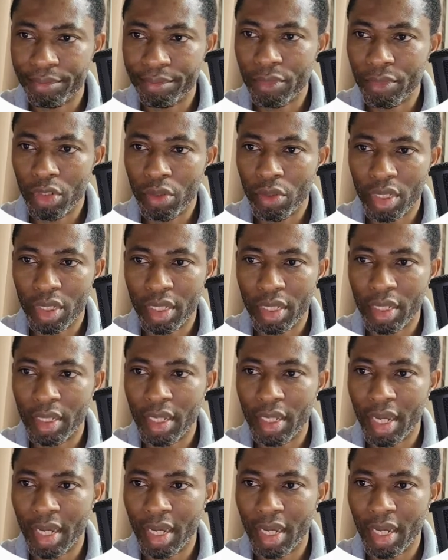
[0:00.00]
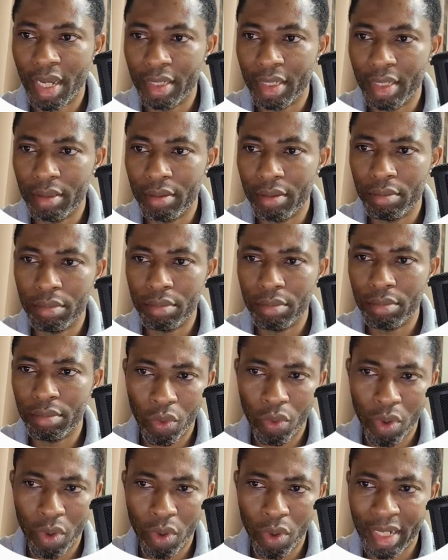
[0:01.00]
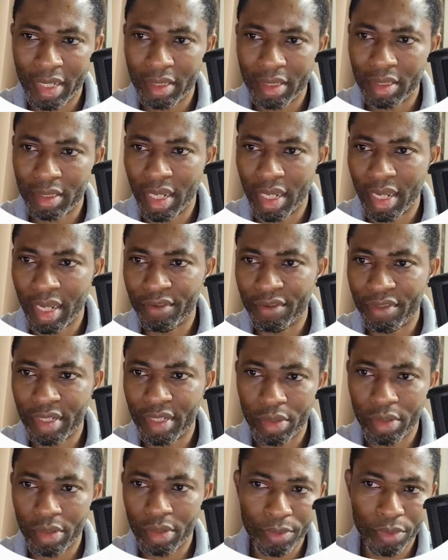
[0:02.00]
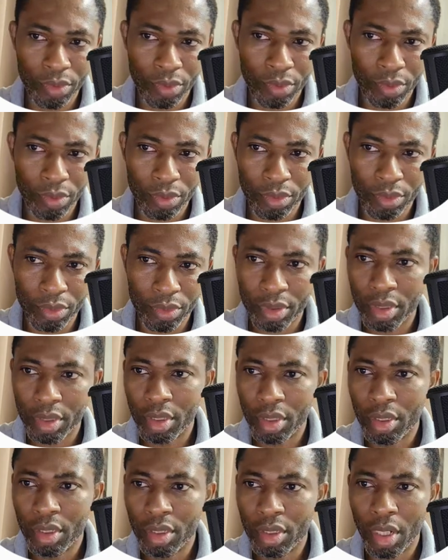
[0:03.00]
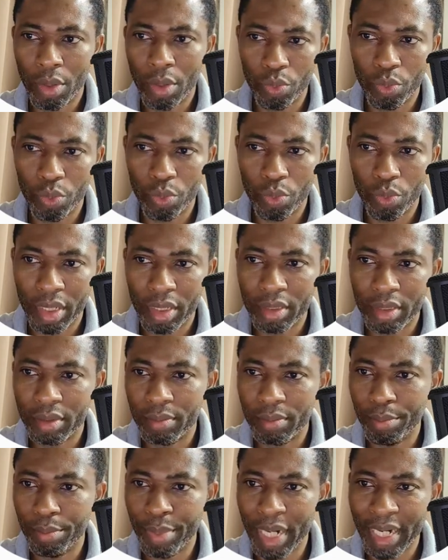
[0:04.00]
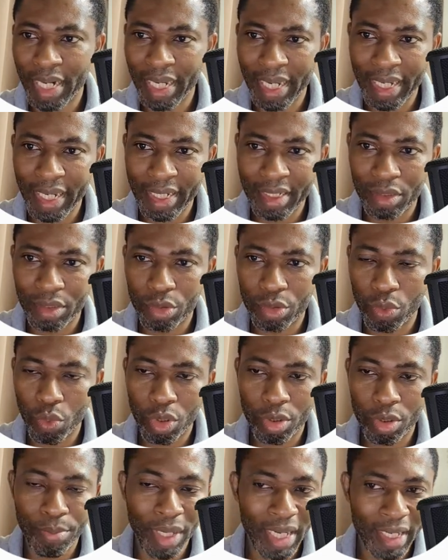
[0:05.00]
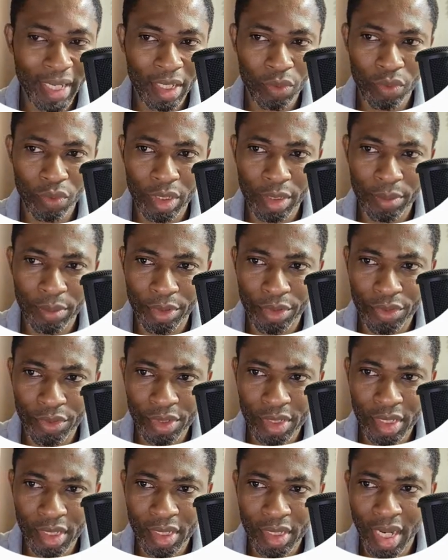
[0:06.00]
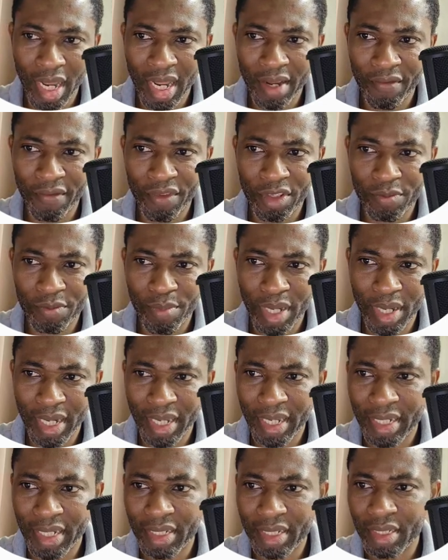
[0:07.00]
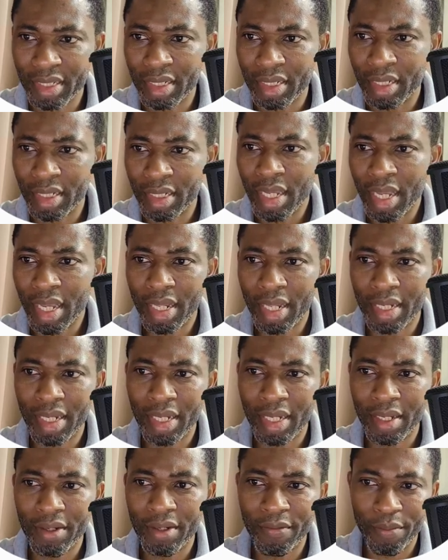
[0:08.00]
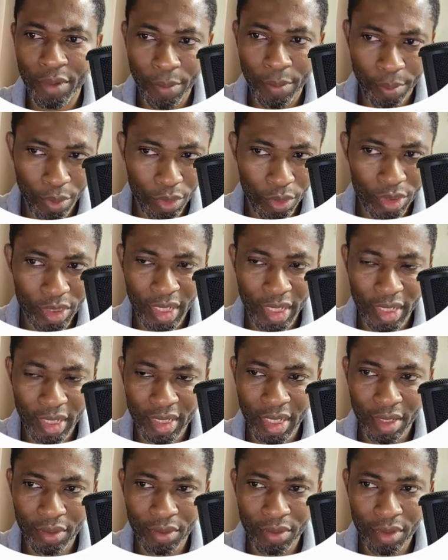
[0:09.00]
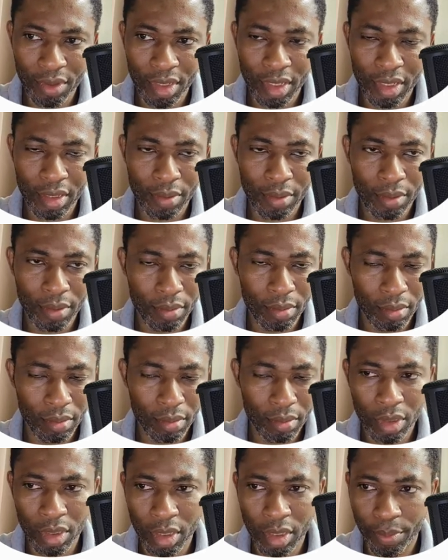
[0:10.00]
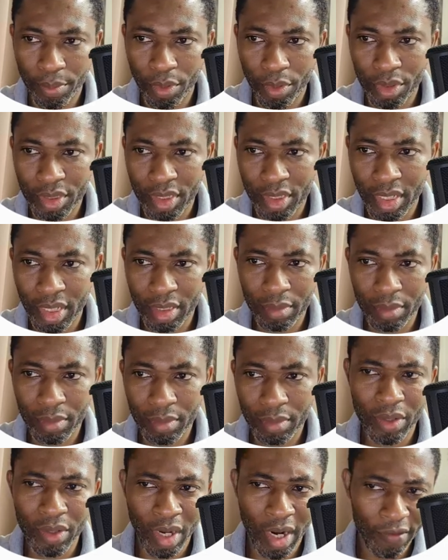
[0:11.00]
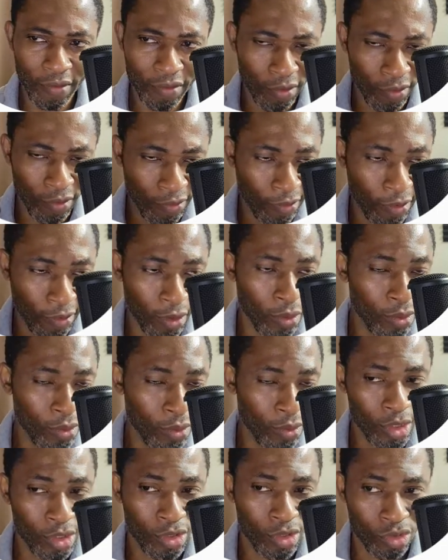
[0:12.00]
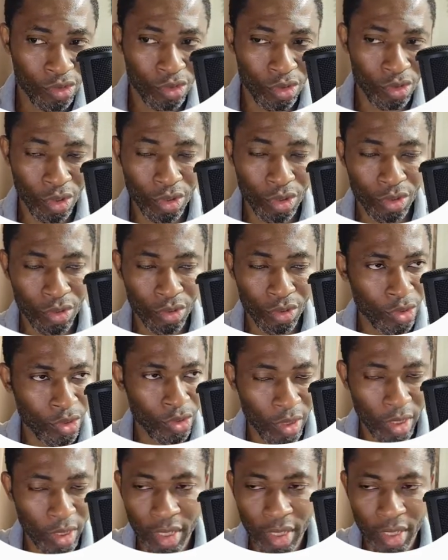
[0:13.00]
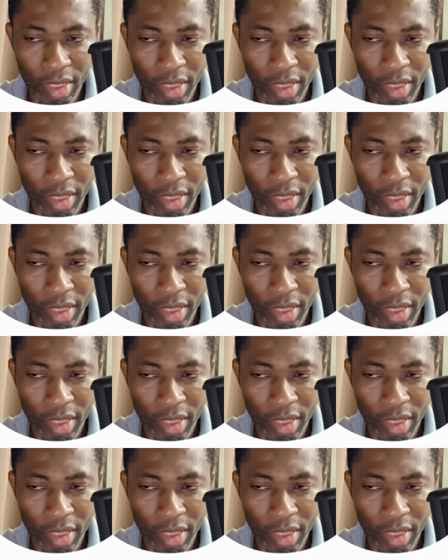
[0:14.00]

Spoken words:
okay, and then requires, I have setup tools and will backend. What backend will you be using? I have this backend, and then the project now, okay. In the project, remember you have to follow this structure strictly.